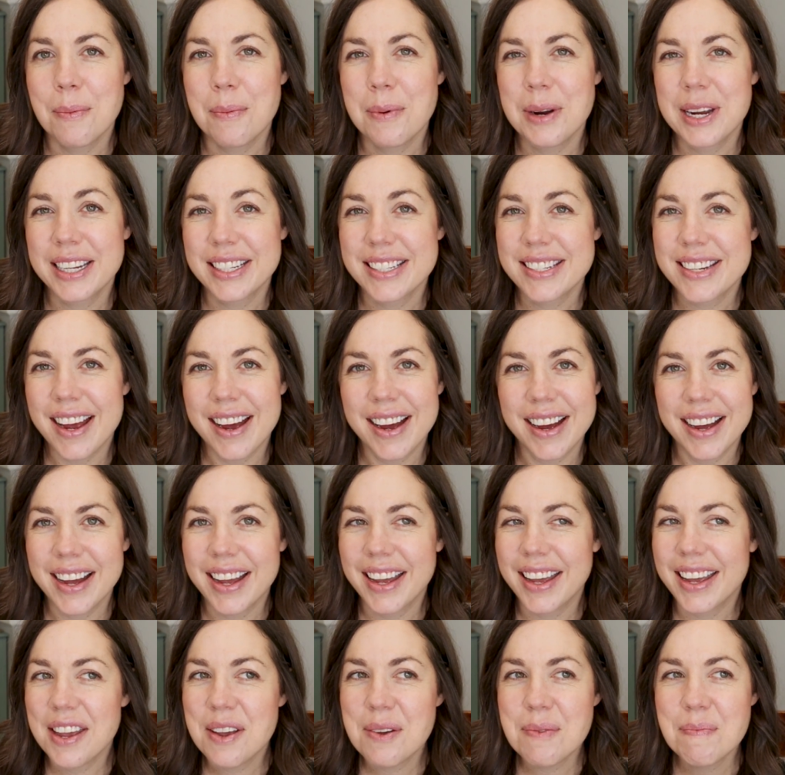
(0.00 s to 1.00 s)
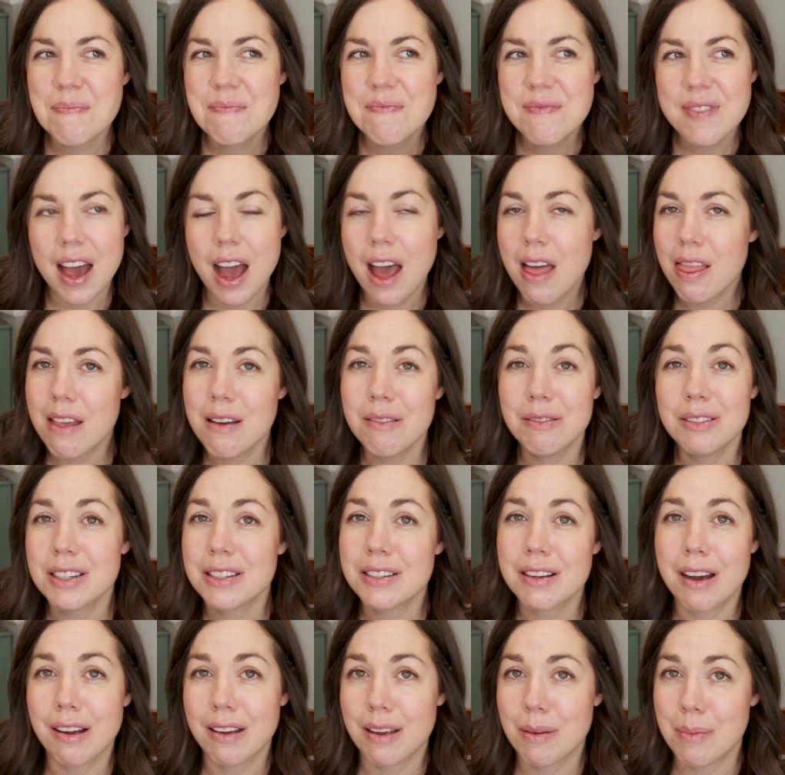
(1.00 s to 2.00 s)
which I I love
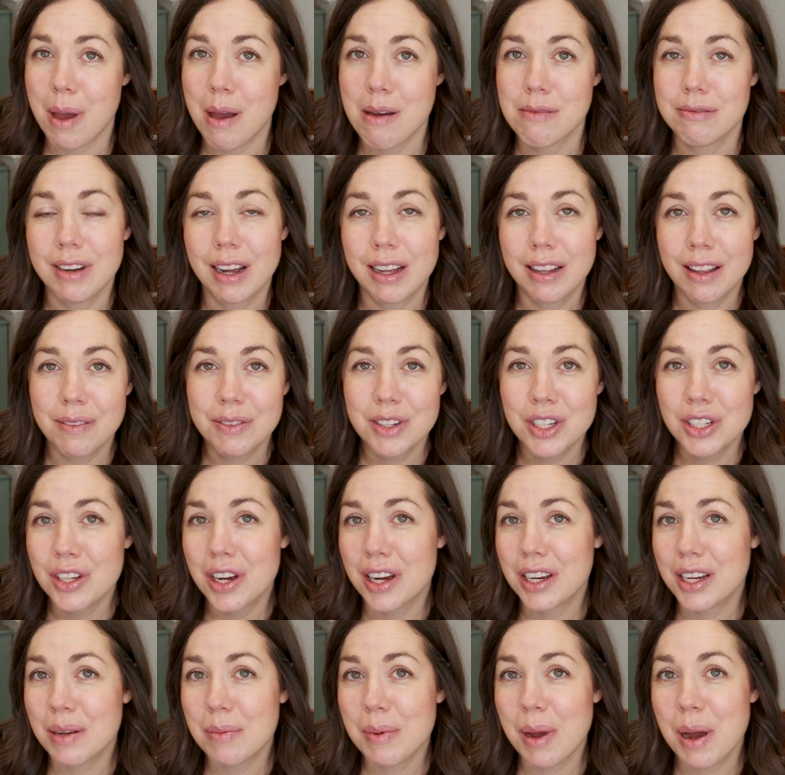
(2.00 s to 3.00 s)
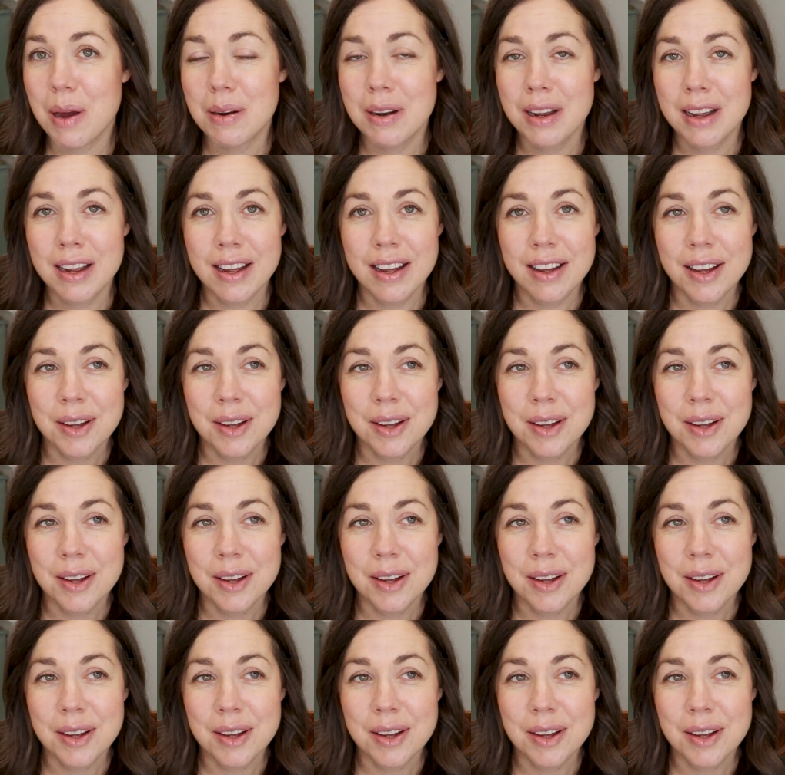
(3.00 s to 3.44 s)
to talk about. I love to talk about